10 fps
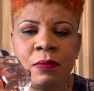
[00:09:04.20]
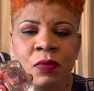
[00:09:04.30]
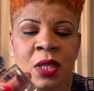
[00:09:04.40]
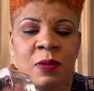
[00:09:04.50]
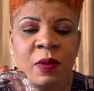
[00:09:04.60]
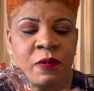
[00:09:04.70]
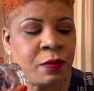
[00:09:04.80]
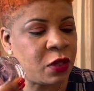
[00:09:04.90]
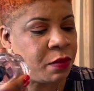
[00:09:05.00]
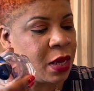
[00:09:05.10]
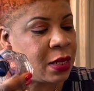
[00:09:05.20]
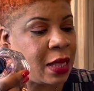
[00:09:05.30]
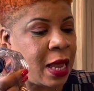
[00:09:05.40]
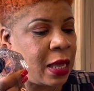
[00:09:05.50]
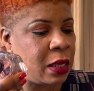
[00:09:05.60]
This perfume smells
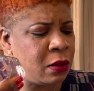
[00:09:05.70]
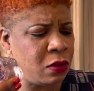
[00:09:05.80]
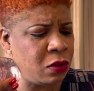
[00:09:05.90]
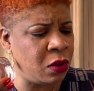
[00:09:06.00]
like, ooh,